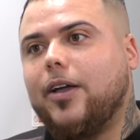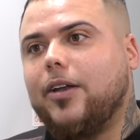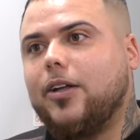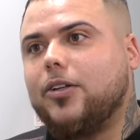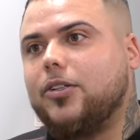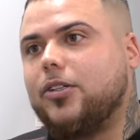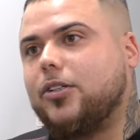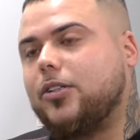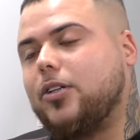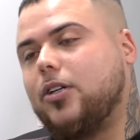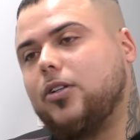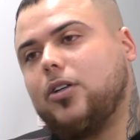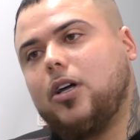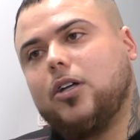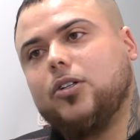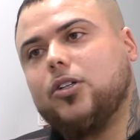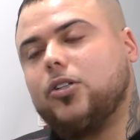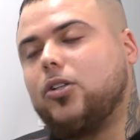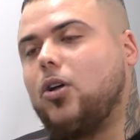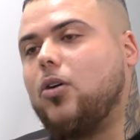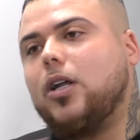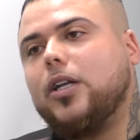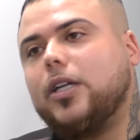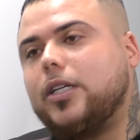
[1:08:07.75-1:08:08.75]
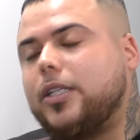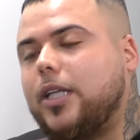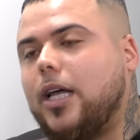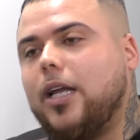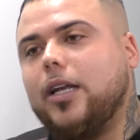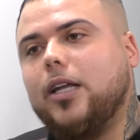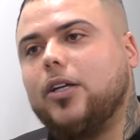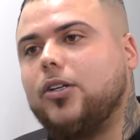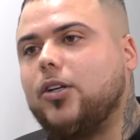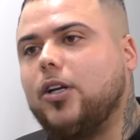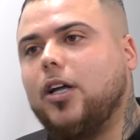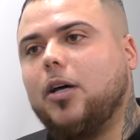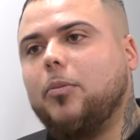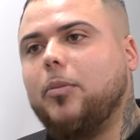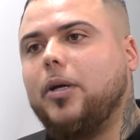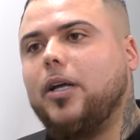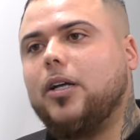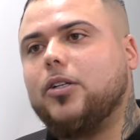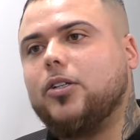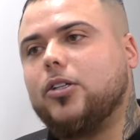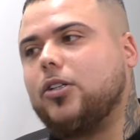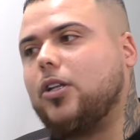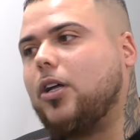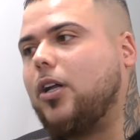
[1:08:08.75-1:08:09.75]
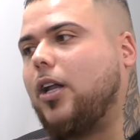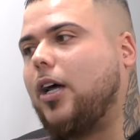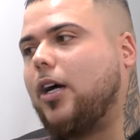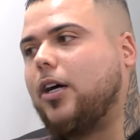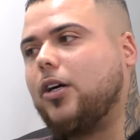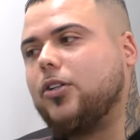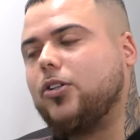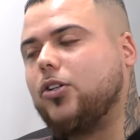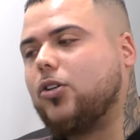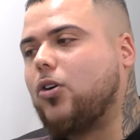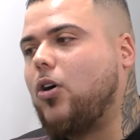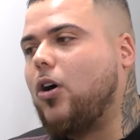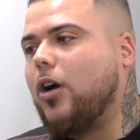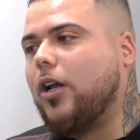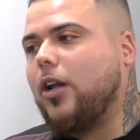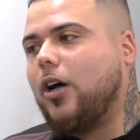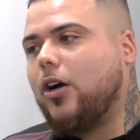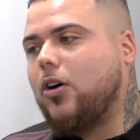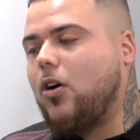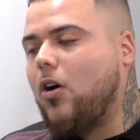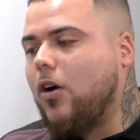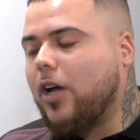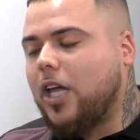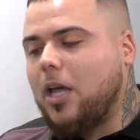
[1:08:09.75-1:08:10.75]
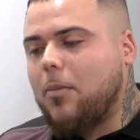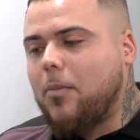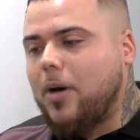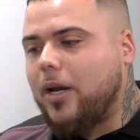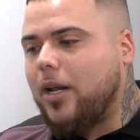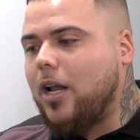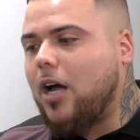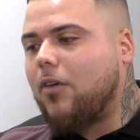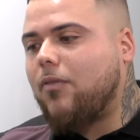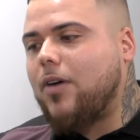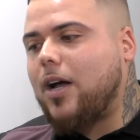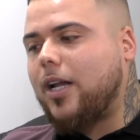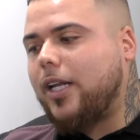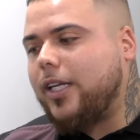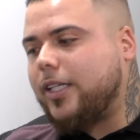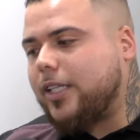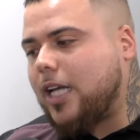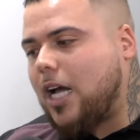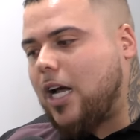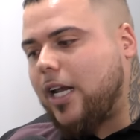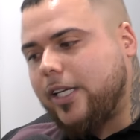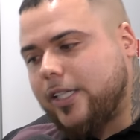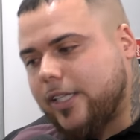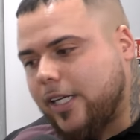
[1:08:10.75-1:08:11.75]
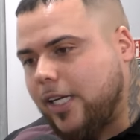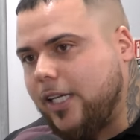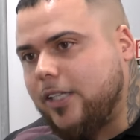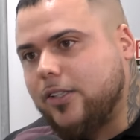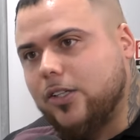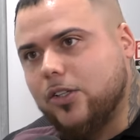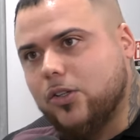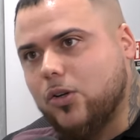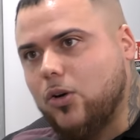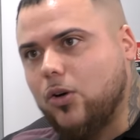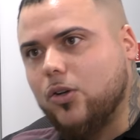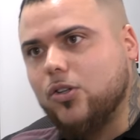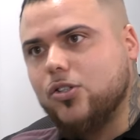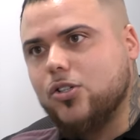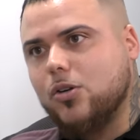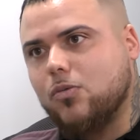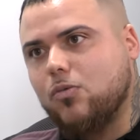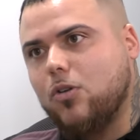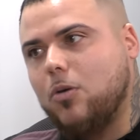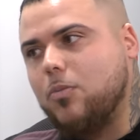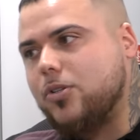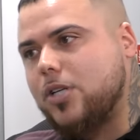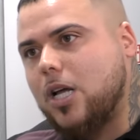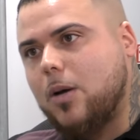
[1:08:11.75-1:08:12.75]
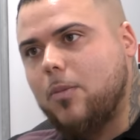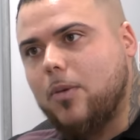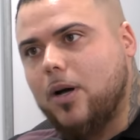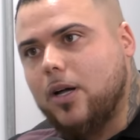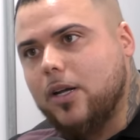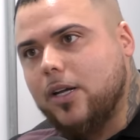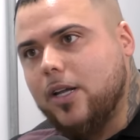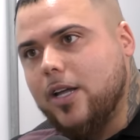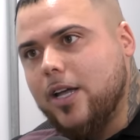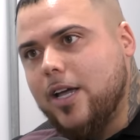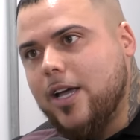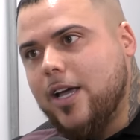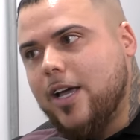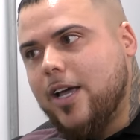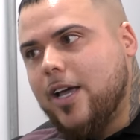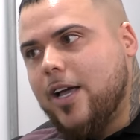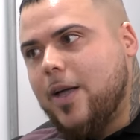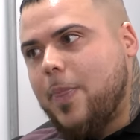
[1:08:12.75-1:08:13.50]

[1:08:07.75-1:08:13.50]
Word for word: And I just, I, I just don't understand it. Do you know what I mean? I just like, I just can't, like, I can't get my nut round this. How this geezer's gone to rob someone,